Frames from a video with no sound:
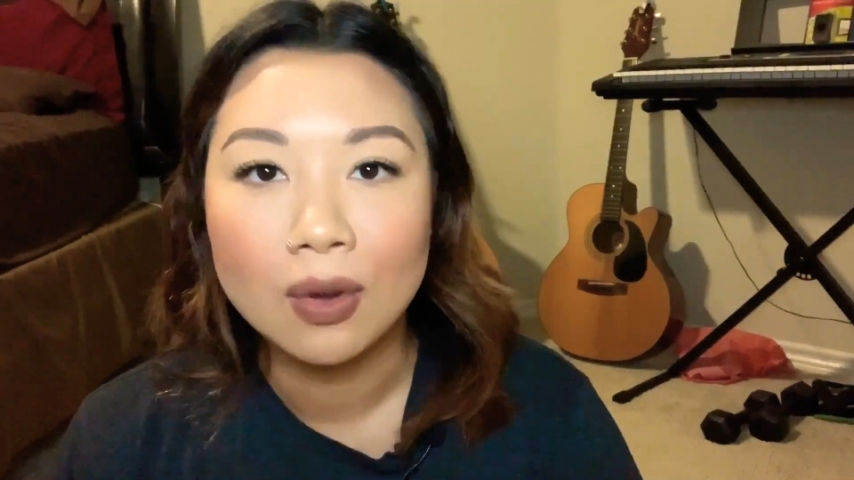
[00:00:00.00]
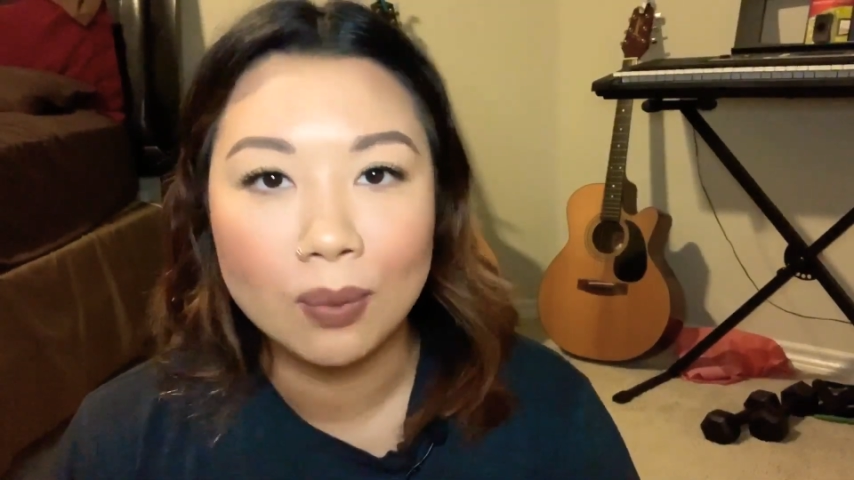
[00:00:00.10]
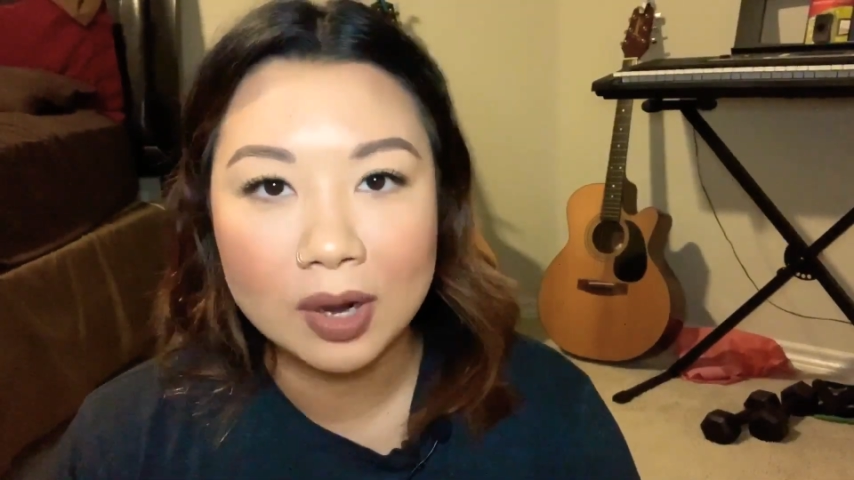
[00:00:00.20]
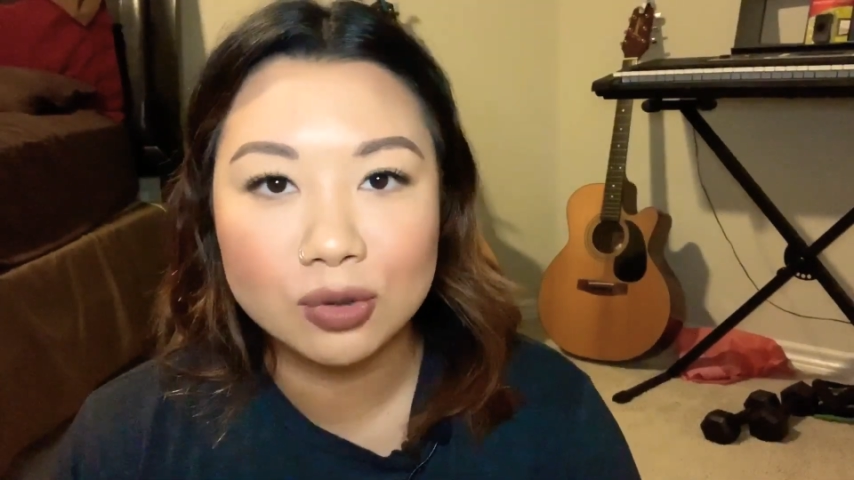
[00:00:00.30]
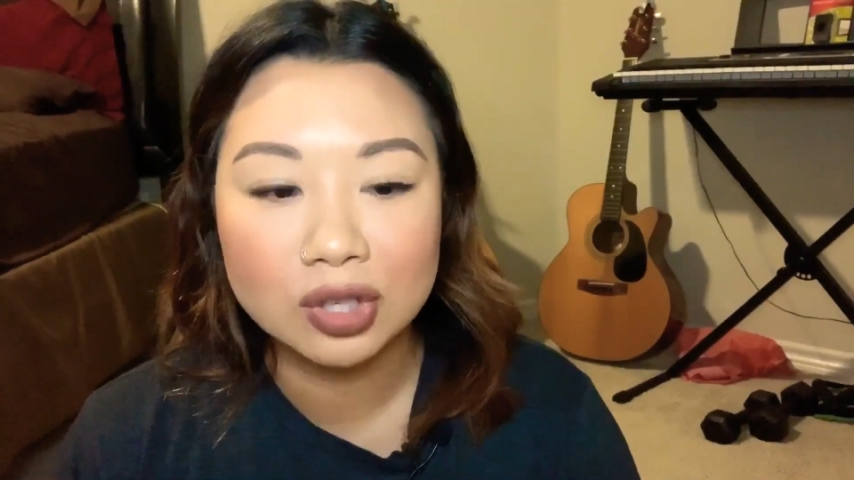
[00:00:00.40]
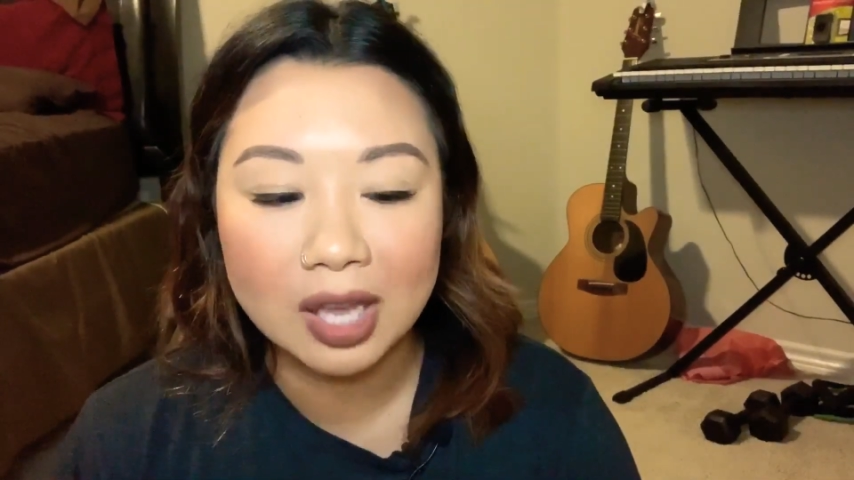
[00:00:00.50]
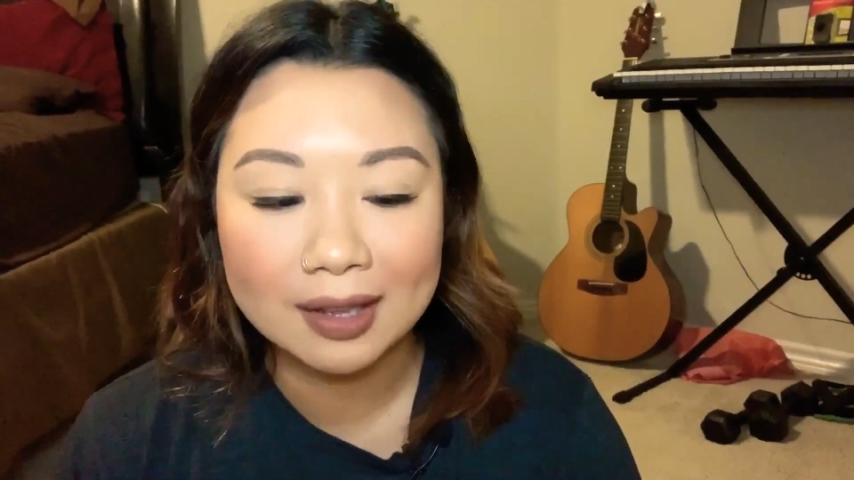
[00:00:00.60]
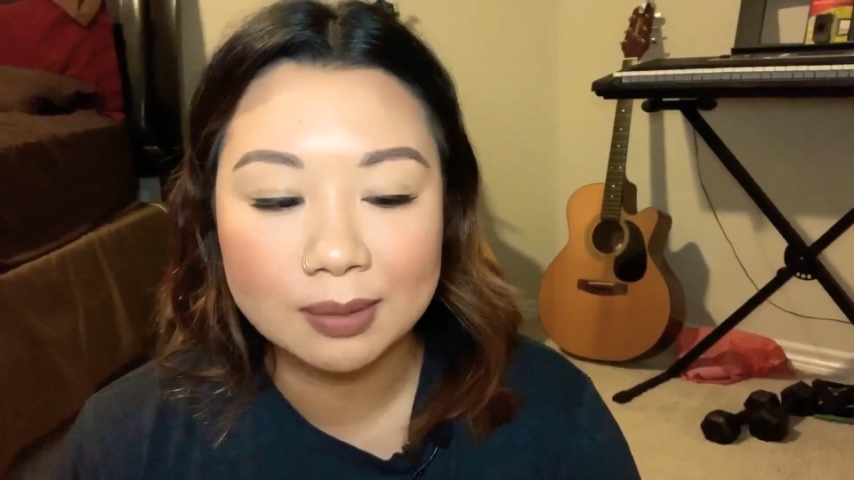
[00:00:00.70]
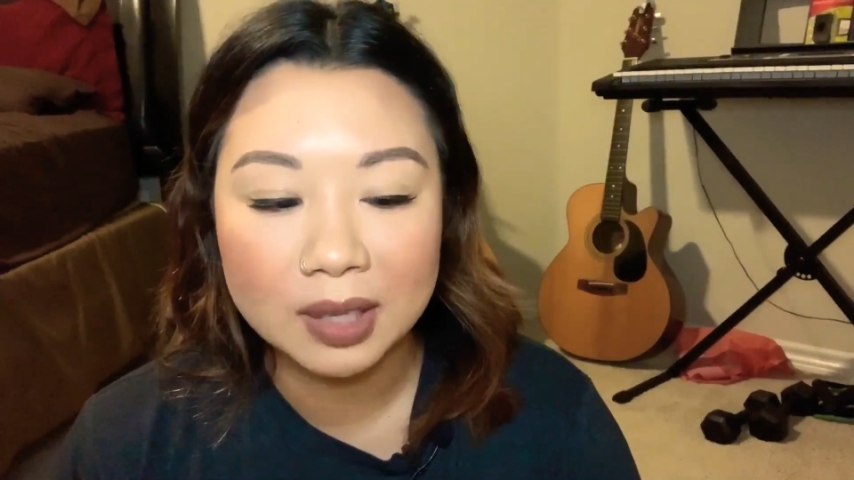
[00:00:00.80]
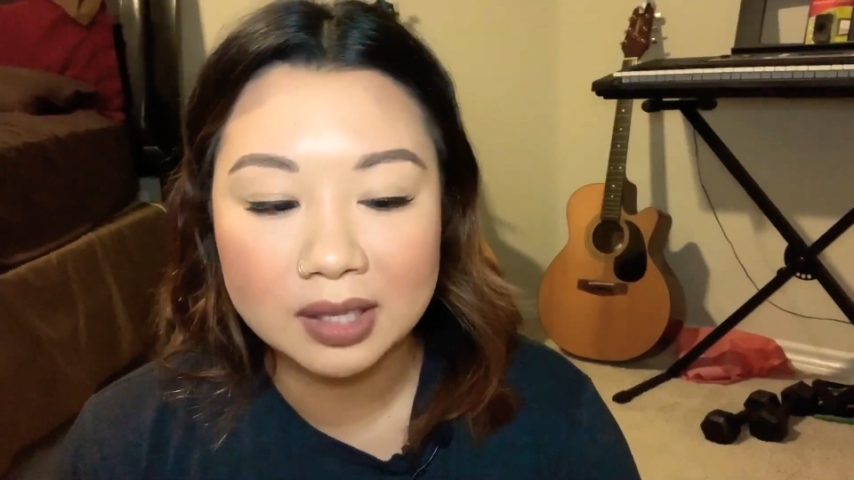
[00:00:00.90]
why don't you
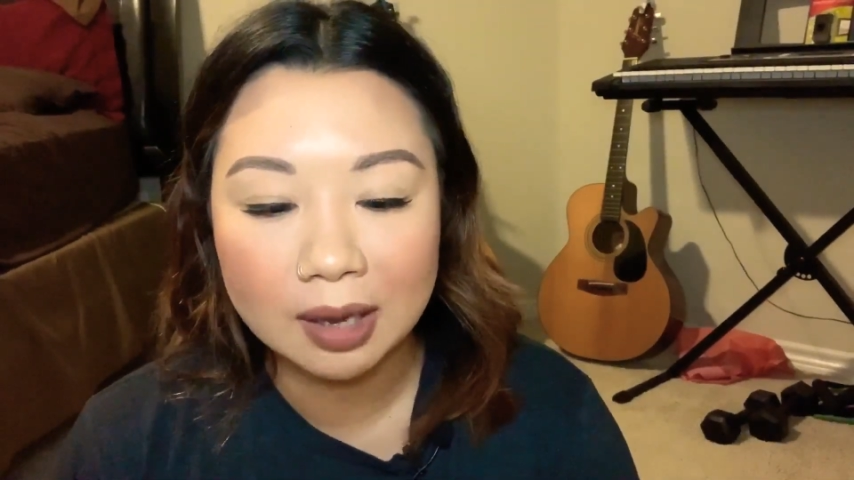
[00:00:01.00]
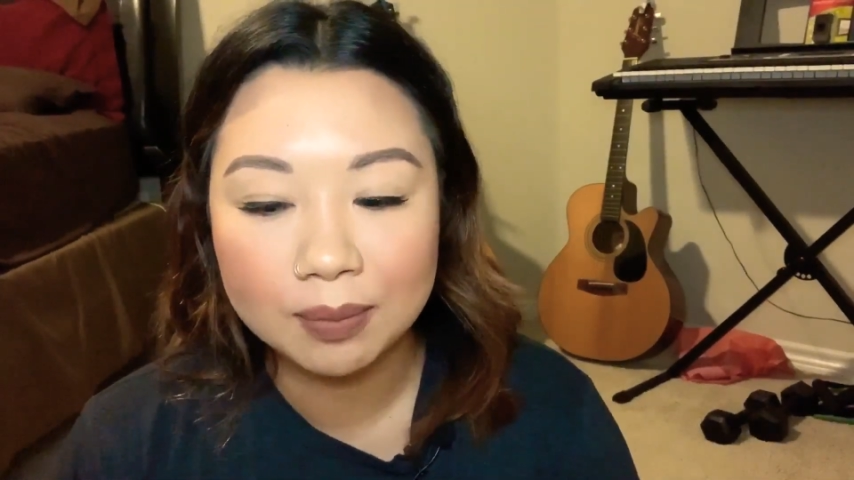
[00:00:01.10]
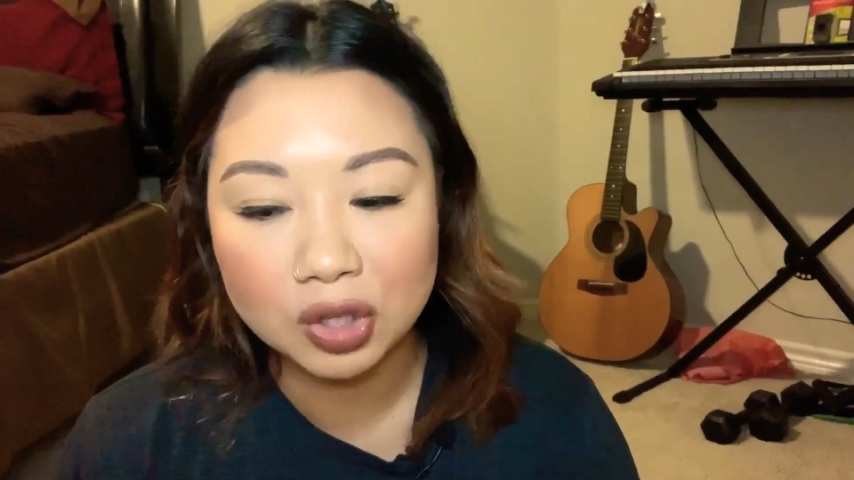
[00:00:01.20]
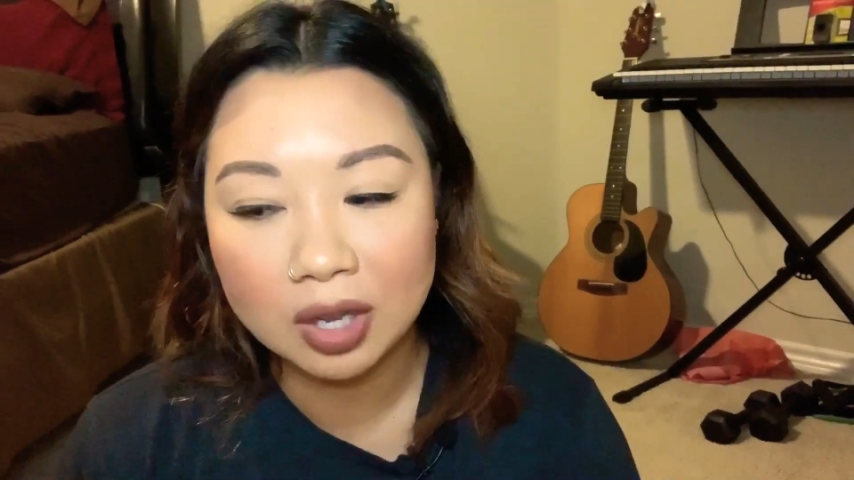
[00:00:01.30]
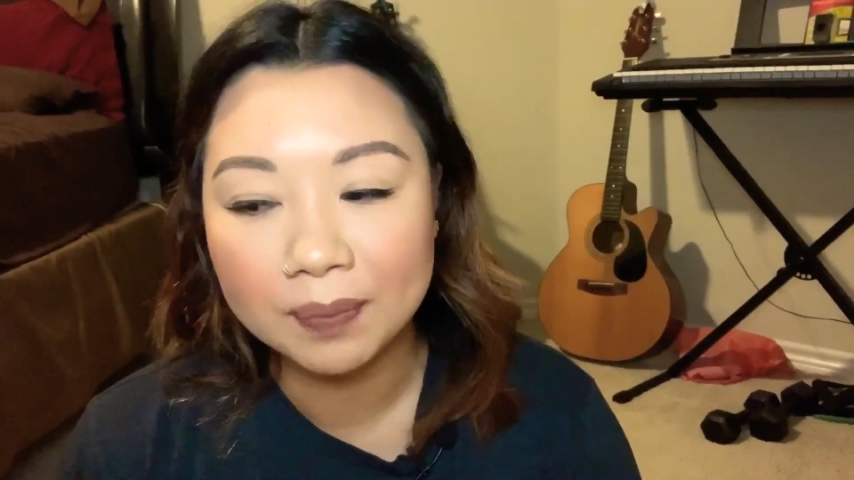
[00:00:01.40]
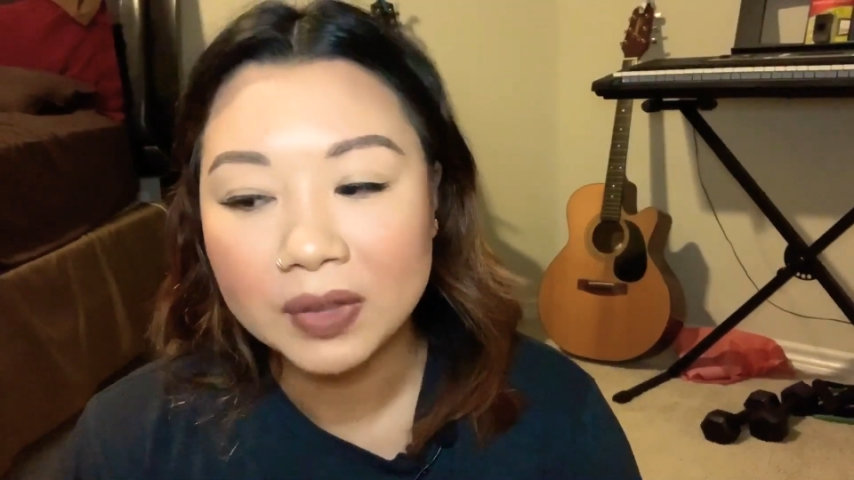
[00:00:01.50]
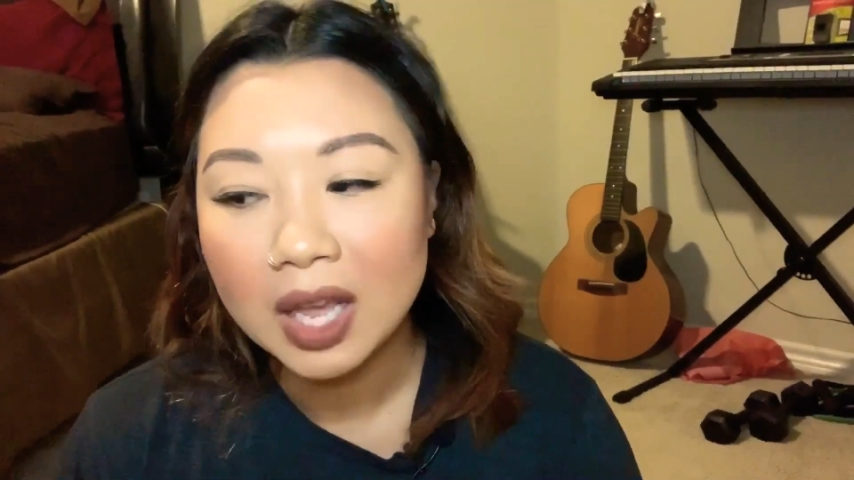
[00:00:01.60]
text me type shit.